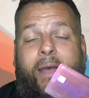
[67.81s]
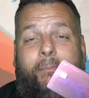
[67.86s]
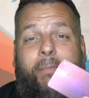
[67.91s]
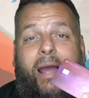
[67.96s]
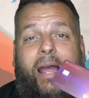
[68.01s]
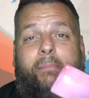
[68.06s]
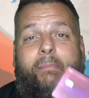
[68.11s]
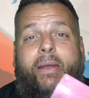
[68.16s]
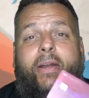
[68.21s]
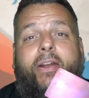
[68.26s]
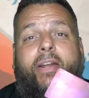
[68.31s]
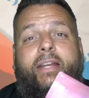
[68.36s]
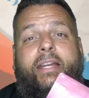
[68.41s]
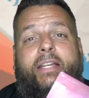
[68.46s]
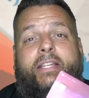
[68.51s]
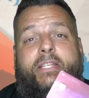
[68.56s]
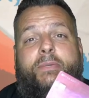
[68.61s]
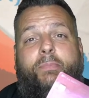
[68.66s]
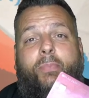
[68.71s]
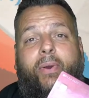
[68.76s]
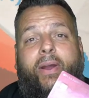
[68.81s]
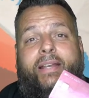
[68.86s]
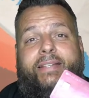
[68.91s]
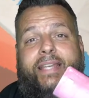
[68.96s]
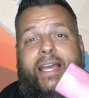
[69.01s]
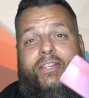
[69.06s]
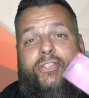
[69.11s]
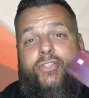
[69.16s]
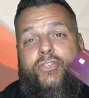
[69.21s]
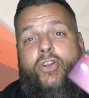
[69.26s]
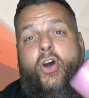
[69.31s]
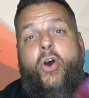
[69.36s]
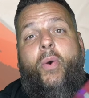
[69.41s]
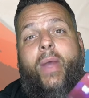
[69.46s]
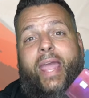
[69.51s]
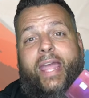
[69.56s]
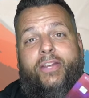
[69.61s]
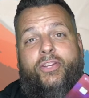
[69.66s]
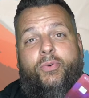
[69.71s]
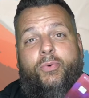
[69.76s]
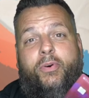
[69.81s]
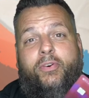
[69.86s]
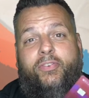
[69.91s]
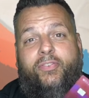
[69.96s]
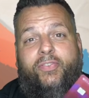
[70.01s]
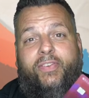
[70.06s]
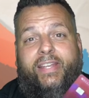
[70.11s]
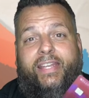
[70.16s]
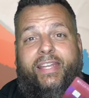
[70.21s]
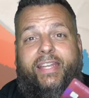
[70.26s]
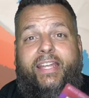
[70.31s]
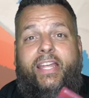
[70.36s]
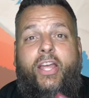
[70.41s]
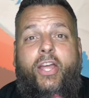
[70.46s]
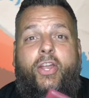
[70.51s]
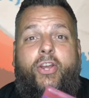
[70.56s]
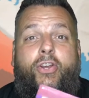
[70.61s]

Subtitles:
My American Express has no annual fee,